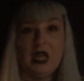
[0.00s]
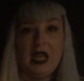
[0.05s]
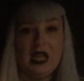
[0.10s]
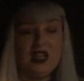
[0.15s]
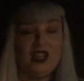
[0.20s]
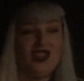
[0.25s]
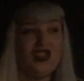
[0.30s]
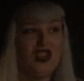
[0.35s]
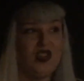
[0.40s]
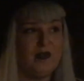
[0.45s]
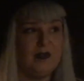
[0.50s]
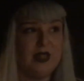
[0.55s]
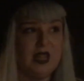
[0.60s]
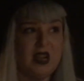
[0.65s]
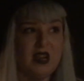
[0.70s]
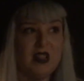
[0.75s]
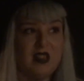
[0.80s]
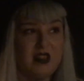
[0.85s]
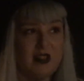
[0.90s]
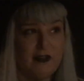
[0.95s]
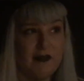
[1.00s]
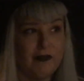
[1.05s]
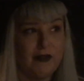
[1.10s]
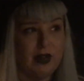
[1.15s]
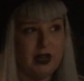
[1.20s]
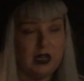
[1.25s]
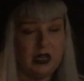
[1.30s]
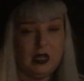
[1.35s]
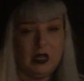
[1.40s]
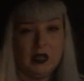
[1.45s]
and jumped out of that
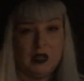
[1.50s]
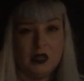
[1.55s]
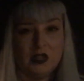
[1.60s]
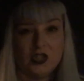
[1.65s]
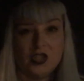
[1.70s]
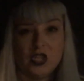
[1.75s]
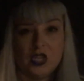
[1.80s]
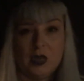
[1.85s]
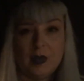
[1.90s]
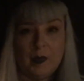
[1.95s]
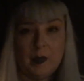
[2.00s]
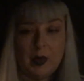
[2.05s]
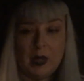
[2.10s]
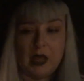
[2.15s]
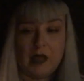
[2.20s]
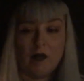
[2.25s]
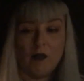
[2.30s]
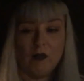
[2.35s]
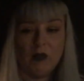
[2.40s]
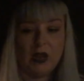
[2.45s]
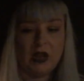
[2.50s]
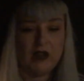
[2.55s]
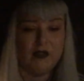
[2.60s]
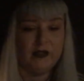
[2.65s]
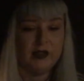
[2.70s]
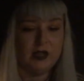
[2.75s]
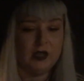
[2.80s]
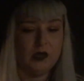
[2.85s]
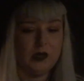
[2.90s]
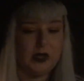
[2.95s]
freaking Jeep and ran
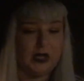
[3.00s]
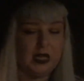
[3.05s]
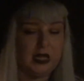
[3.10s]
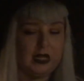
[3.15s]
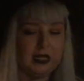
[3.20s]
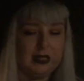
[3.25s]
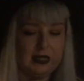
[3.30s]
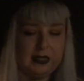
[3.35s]
over there with the